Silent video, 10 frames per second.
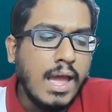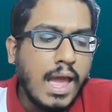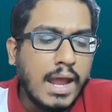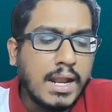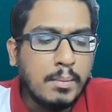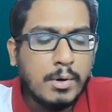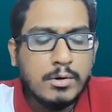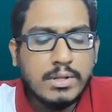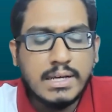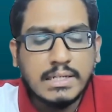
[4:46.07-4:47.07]
And
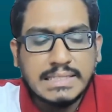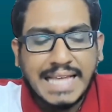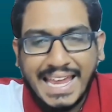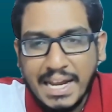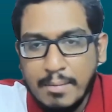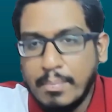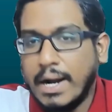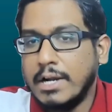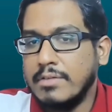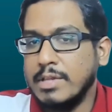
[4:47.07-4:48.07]
about the second
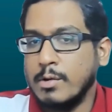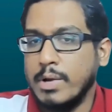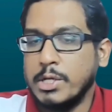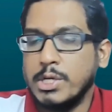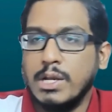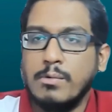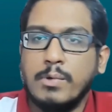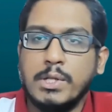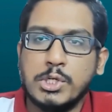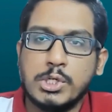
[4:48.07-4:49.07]
part of the question,
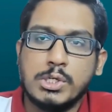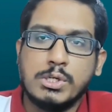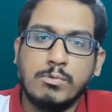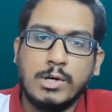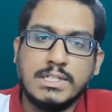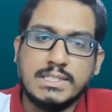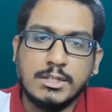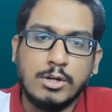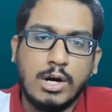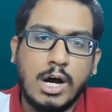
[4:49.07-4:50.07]
which was,
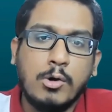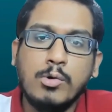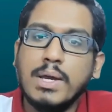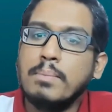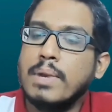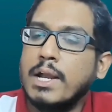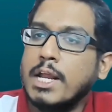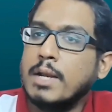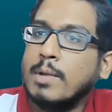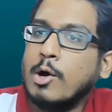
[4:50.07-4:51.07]
how do I
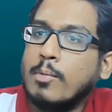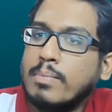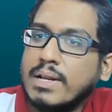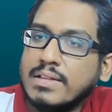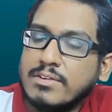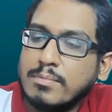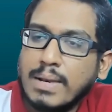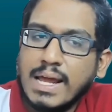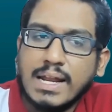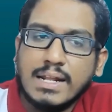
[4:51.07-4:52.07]
predict my opponent's
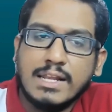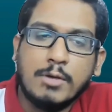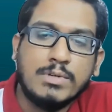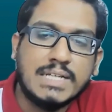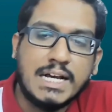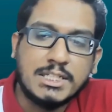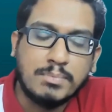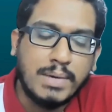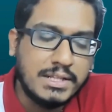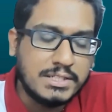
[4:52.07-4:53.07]
plan? That was asked
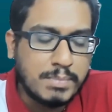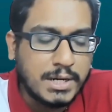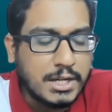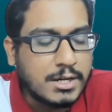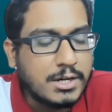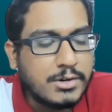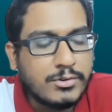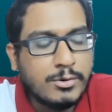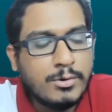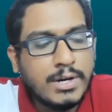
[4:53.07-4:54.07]
by this particular
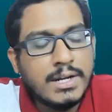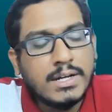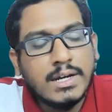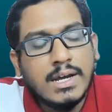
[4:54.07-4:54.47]
student.